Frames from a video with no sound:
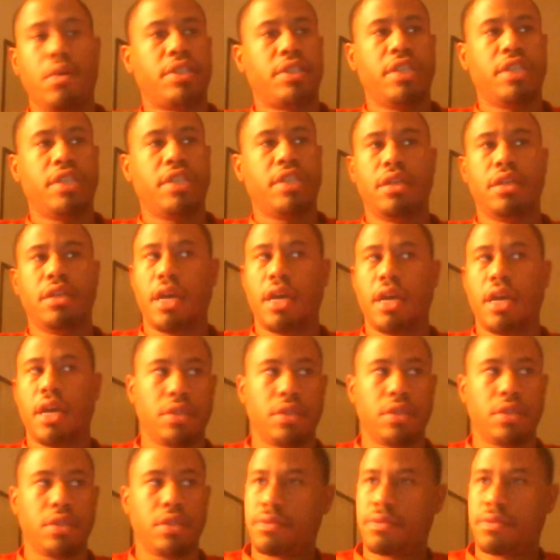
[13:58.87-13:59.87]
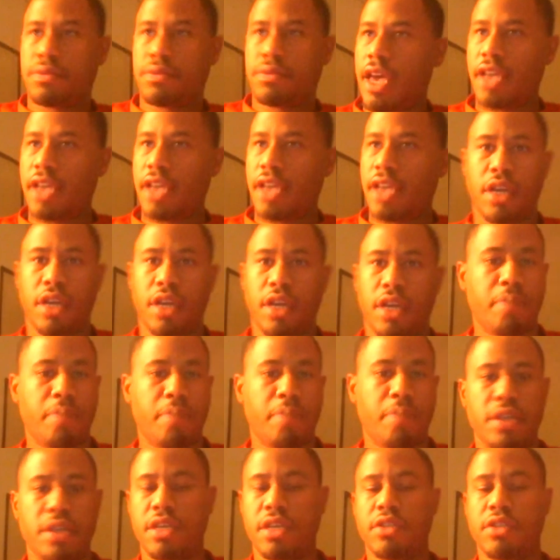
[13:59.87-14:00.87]
seek counsel, ask other people,
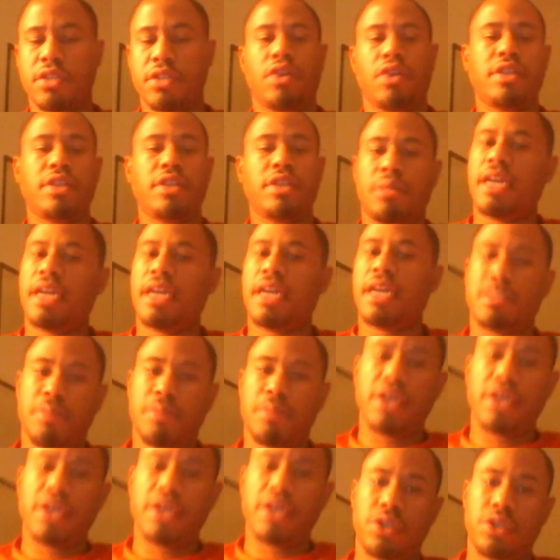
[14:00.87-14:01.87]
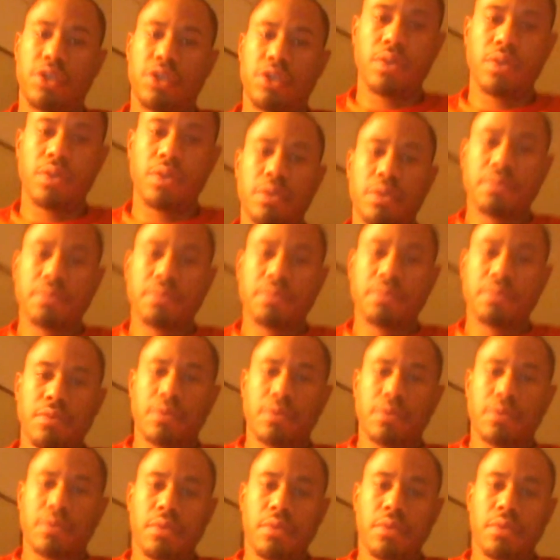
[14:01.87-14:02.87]
because there's always somebody that's been in your shoes.
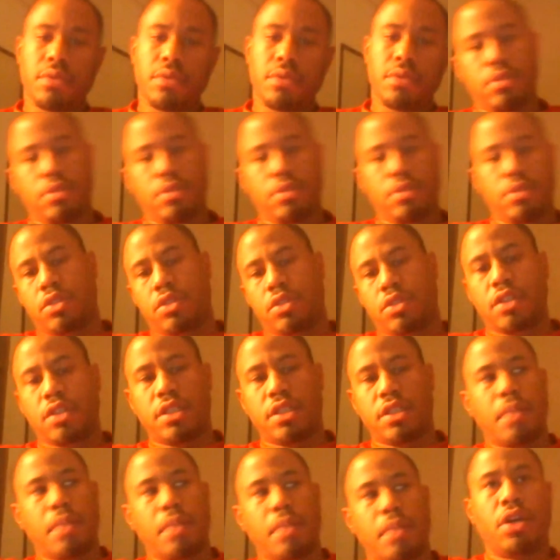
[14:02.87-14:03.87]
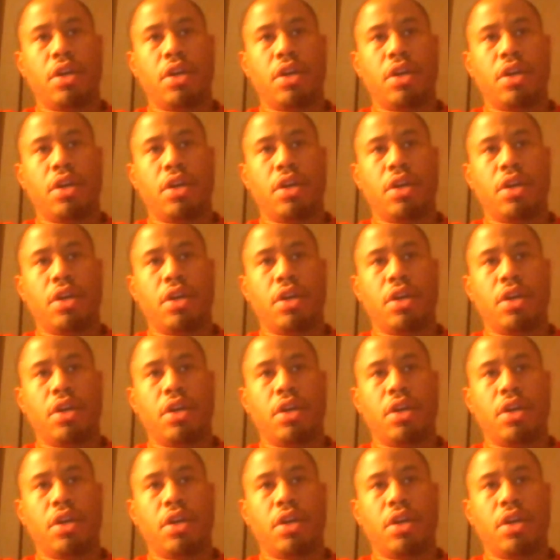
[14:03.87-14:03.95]
Talk to them,